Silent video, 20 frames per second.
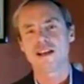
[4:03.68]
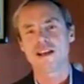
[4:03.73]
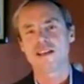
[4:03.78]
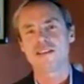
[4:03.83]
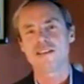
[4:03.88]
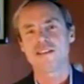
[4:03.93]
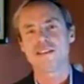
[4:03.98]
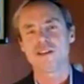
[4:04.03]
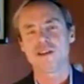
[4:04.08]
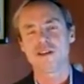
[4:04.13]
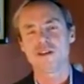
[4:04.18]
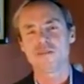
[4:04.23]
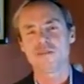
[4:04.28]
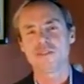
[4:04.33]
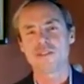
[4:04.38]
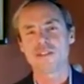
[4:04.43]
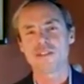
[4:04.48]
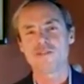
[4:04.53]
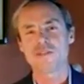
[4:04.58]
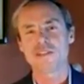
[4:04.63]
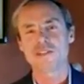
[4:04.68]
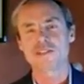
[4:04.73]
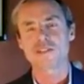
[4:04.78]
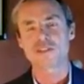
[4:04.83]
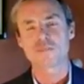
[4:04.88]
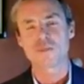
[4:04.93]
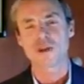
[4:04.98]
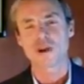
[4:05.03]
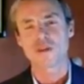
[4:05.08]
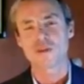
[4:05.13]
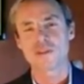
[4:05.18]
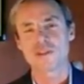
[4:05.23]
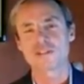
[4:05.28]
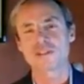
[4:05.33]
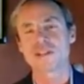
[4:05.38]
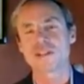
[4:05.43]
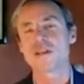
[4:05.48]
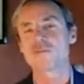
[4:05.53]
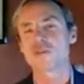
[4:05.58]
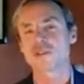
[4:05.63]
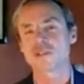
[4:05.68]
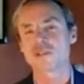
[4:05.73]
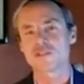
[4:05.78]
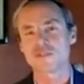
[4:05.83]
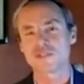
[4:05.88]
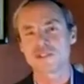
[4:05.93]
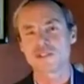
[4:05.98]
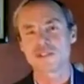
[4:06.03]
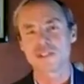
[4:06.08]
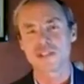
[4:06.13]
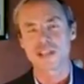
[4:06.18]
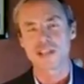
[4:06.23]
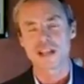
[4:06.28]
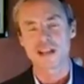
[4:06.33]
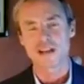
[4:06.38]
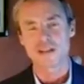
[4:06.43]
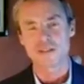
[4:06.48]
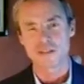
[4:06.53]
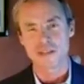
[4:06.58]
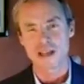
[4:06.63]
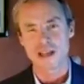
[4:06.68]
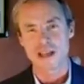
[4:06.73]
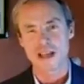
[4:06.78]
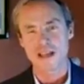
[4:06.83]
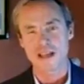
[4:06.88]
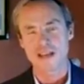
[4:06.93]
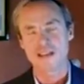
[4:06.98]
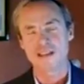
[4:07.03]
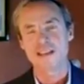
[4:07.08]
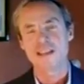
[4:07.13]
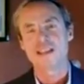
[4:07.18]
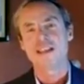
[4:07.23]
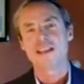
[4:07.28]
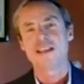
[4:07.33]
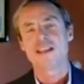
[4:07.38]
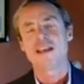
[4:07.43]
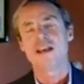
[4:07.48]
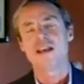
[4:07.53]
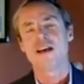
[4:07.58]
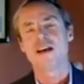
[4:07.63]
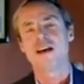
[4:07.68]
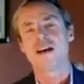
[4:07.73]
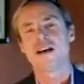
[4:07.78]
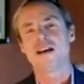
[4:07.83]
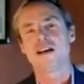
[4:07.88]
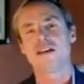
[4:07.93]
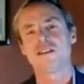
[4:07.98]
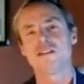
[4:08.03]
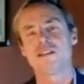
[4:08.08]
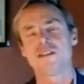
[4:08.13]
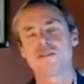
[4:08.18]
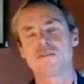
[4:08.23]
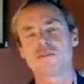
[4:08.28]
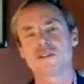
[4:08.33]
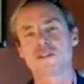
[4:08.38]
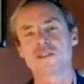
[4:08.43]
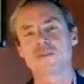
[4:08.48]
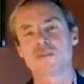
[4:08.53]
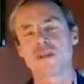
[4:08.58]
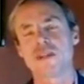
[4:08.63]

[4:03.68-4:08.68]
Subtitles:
know, the Defense Department is a lot more sophisticated than that in the first place.